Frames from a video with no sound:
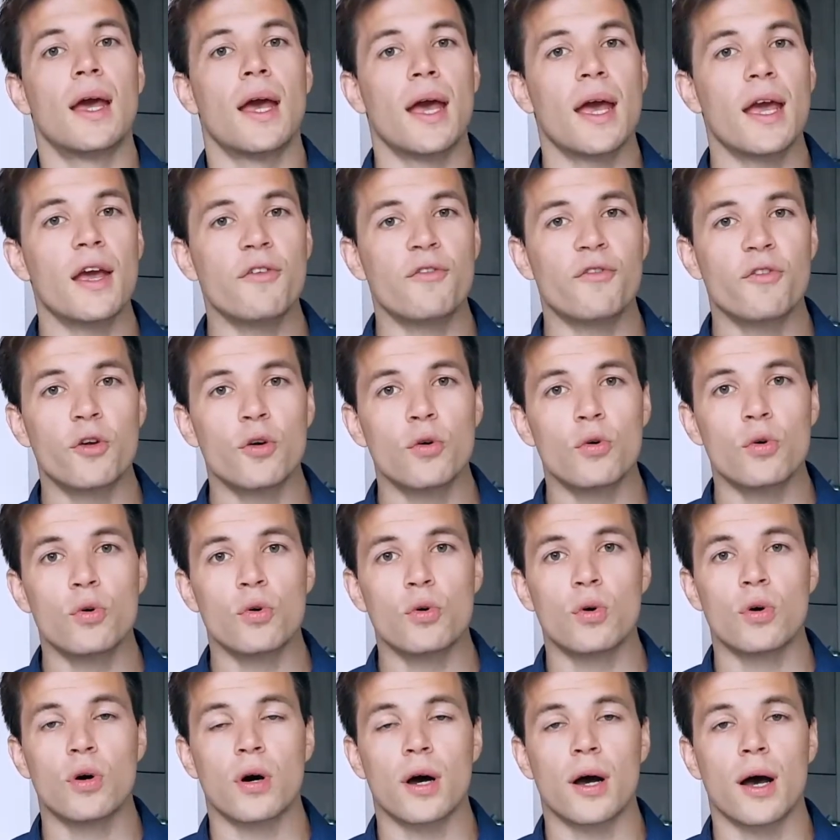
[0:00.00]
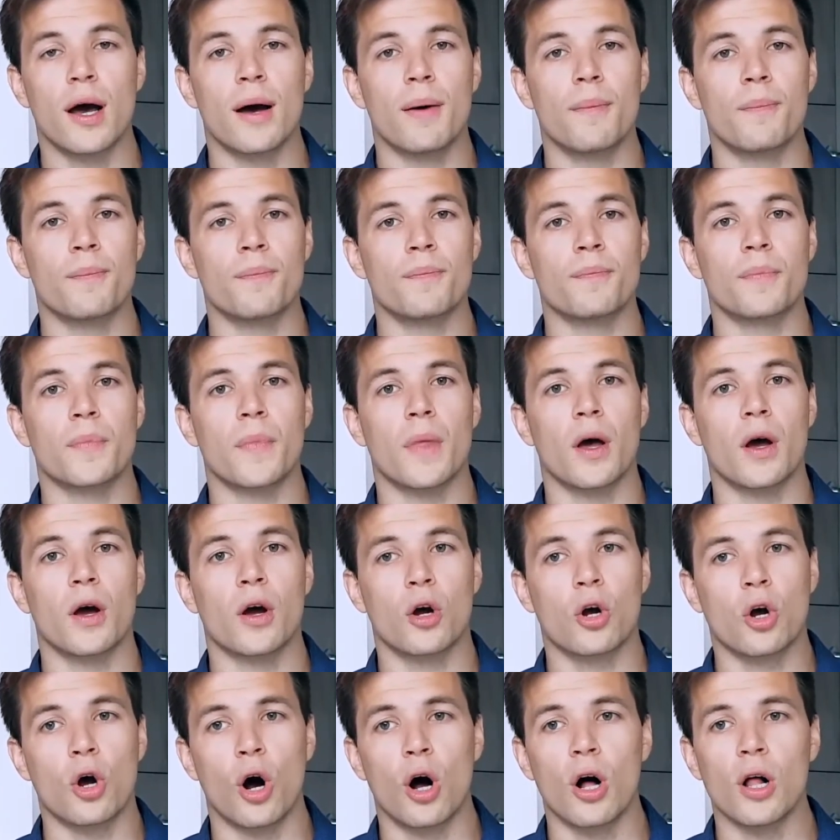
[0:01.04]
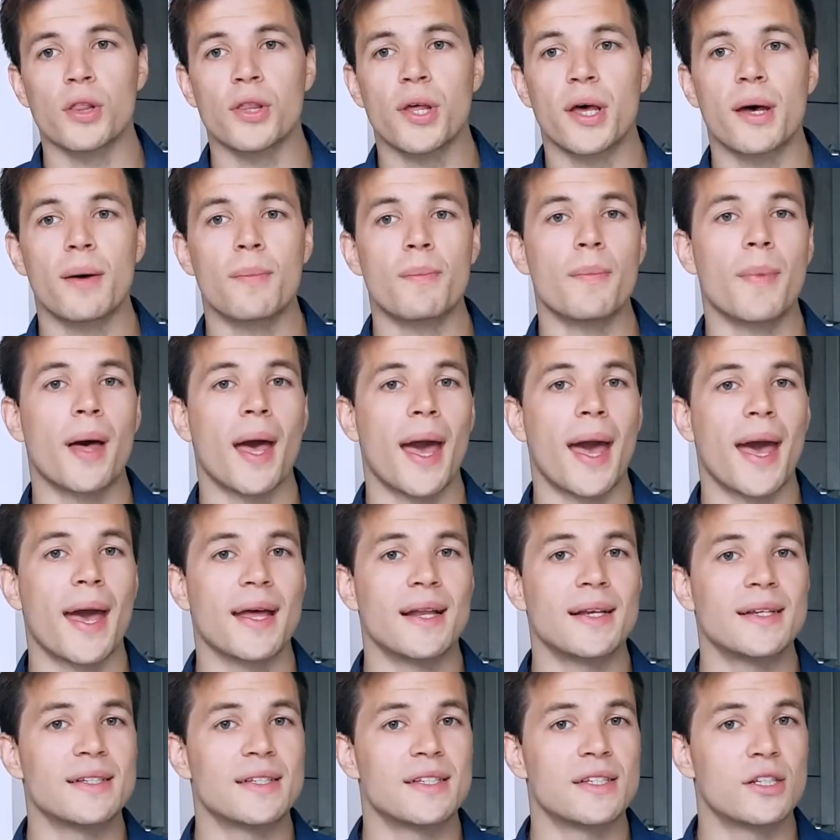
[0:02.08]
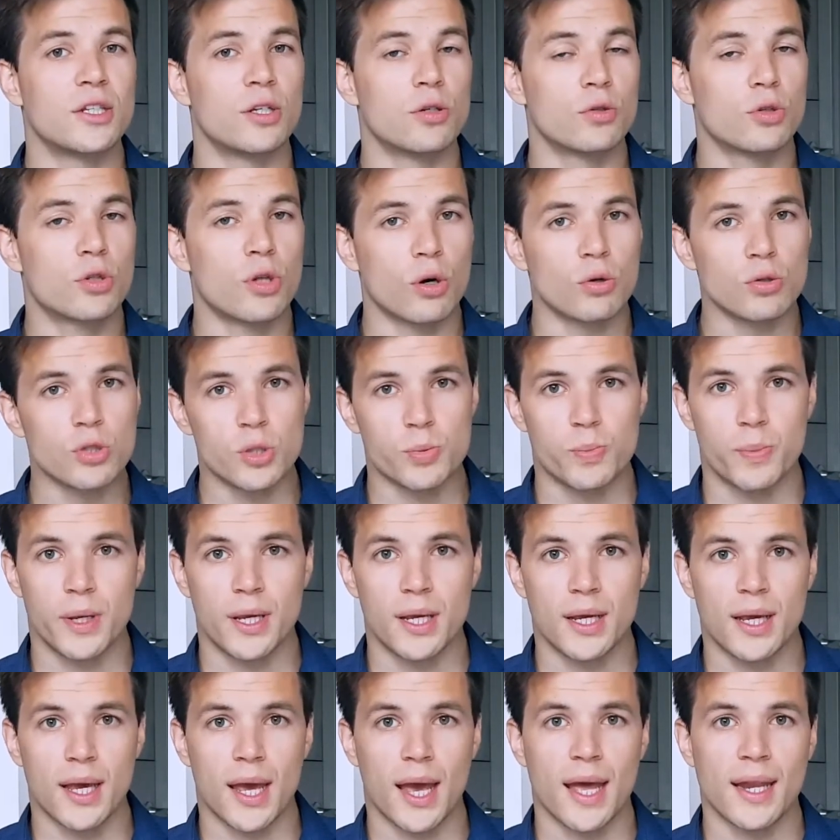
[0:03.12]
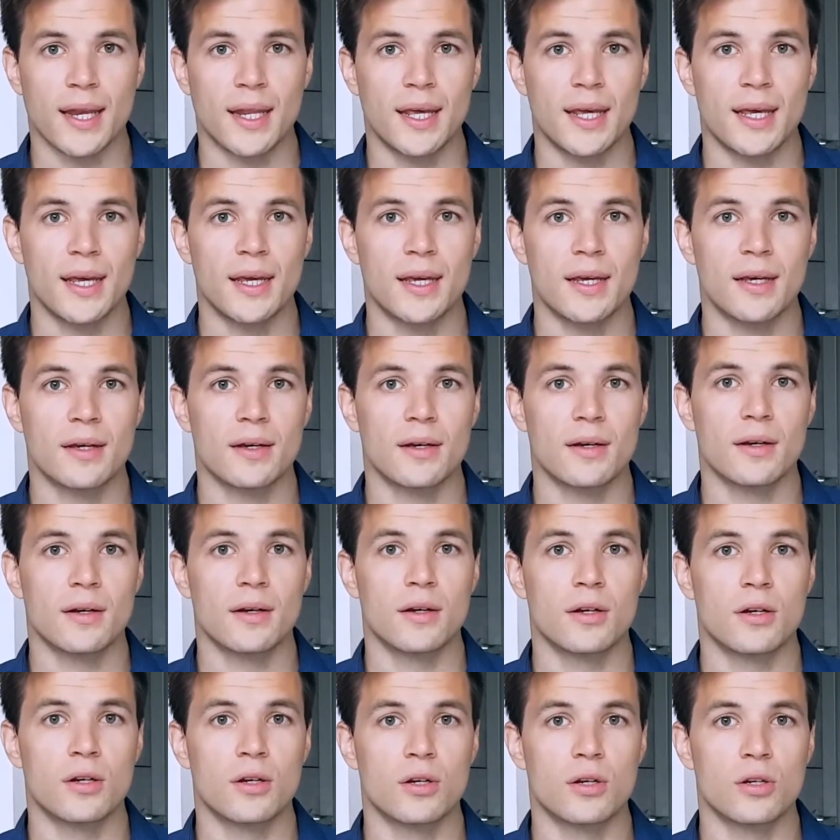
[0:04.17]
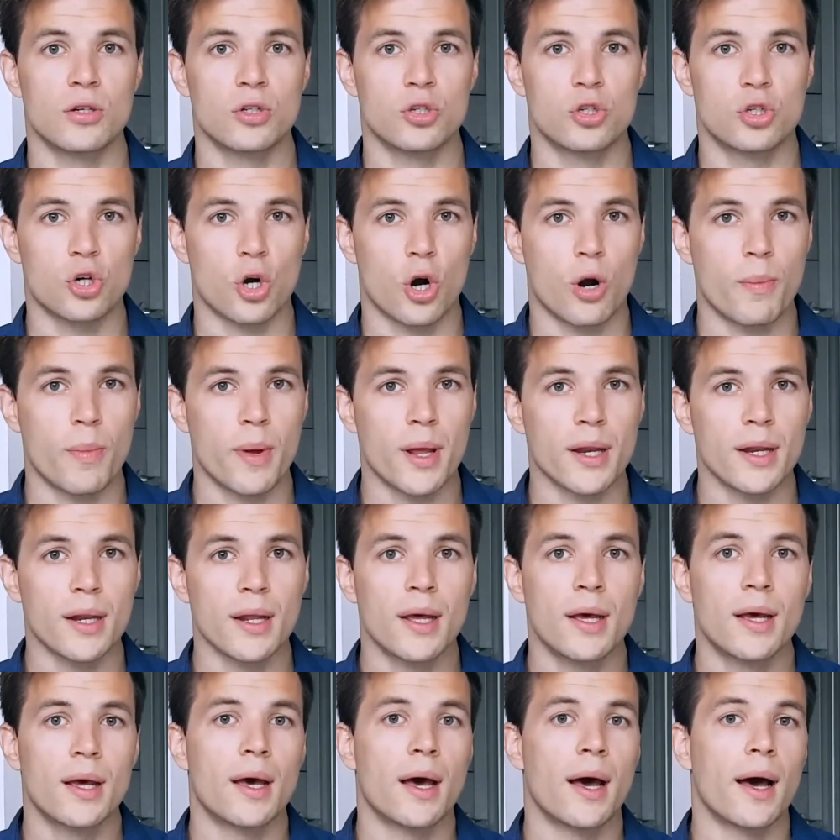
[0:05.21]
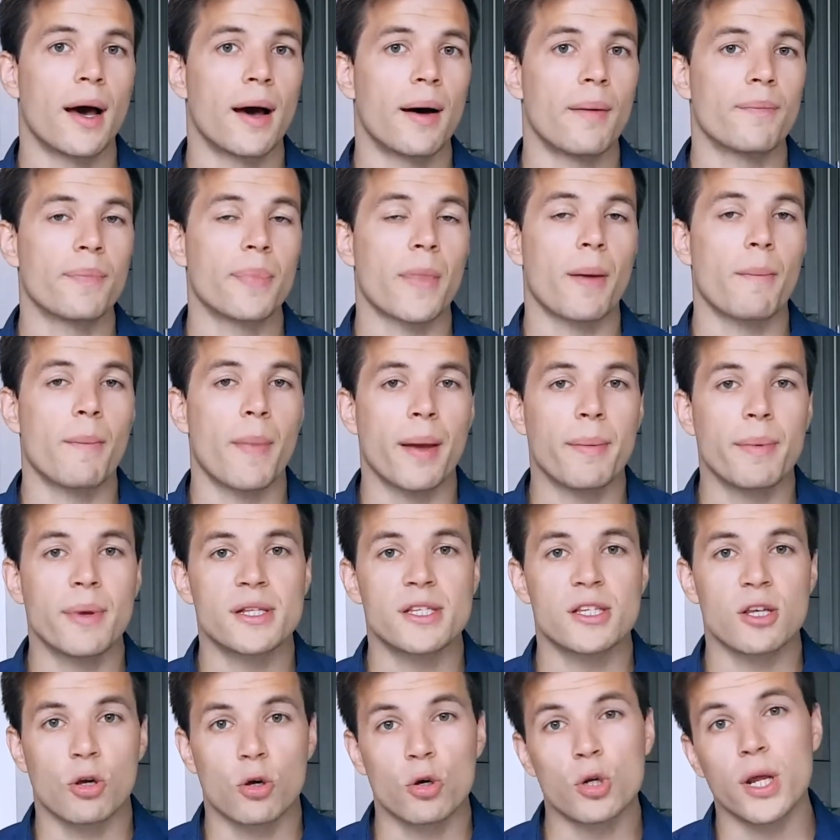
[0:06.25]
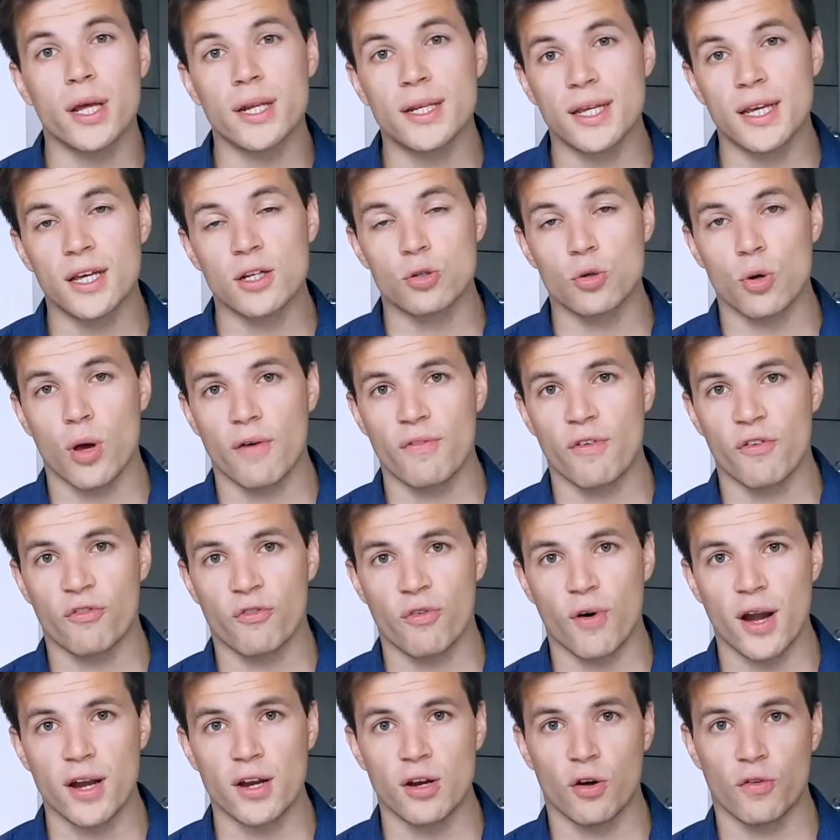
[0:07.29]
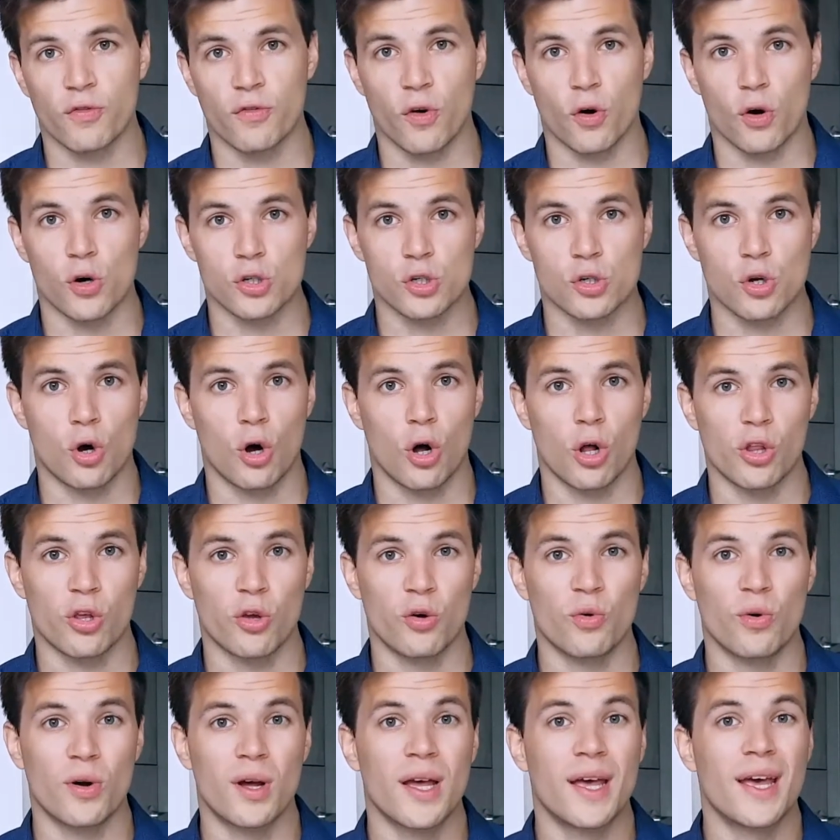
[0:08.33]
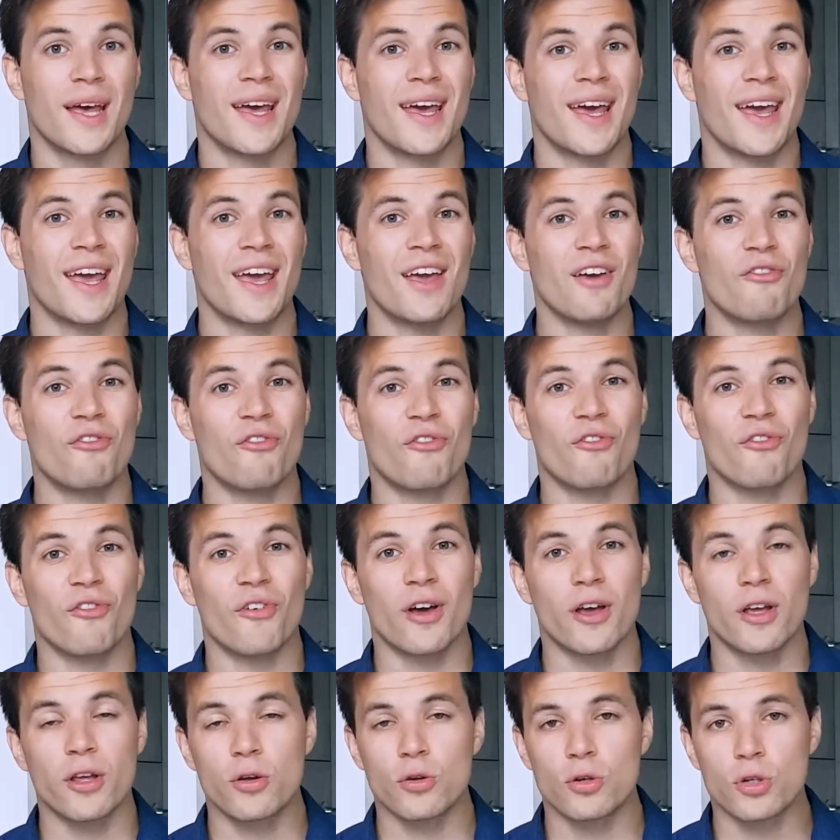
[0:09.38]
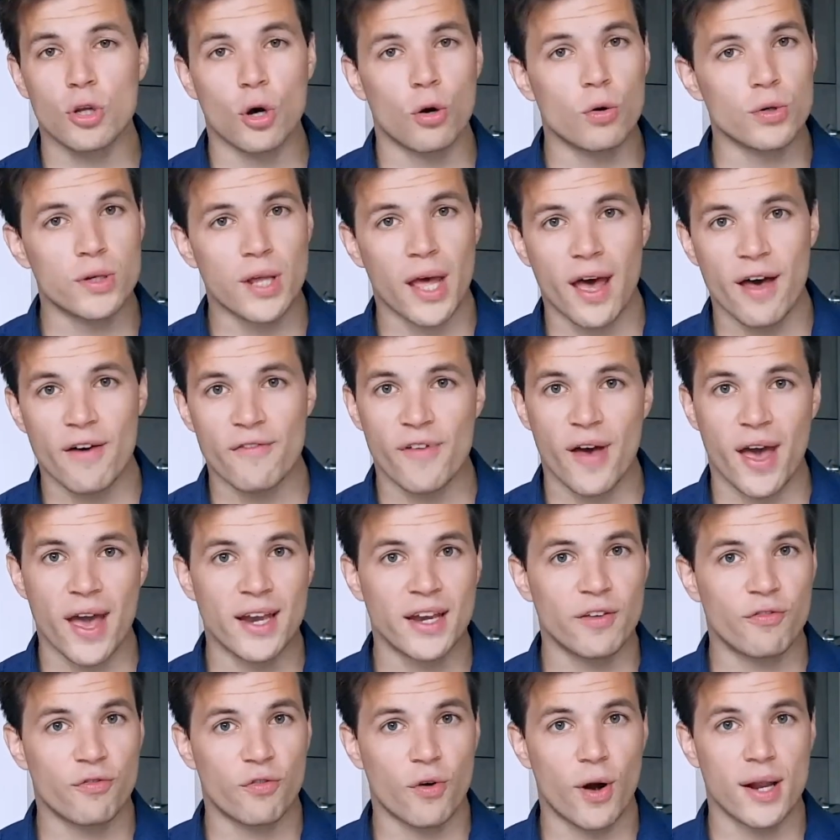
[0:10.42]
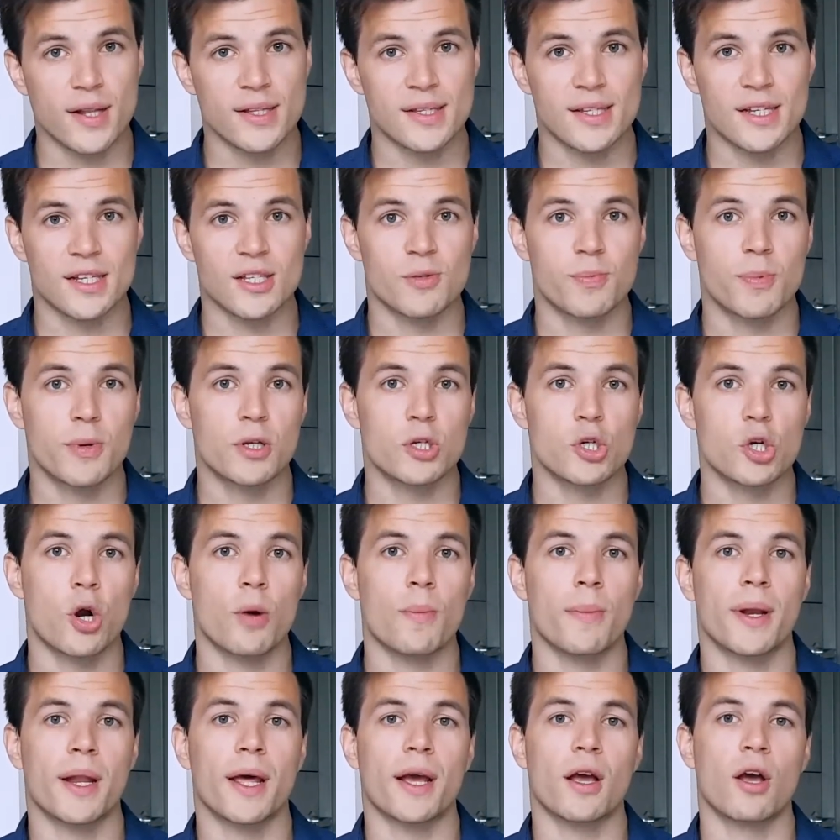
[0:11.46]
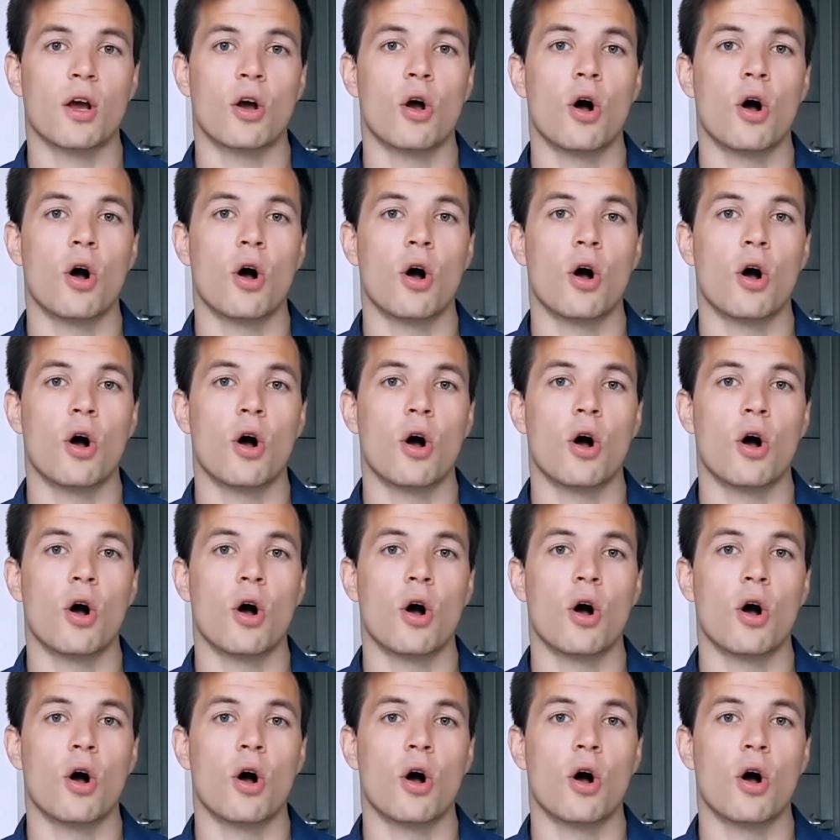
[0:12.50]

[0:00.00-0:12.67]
If you call them and you don't speak any German, maybe it's a good idea to have a friend of yours call you. If you don't have any friends that speak German that can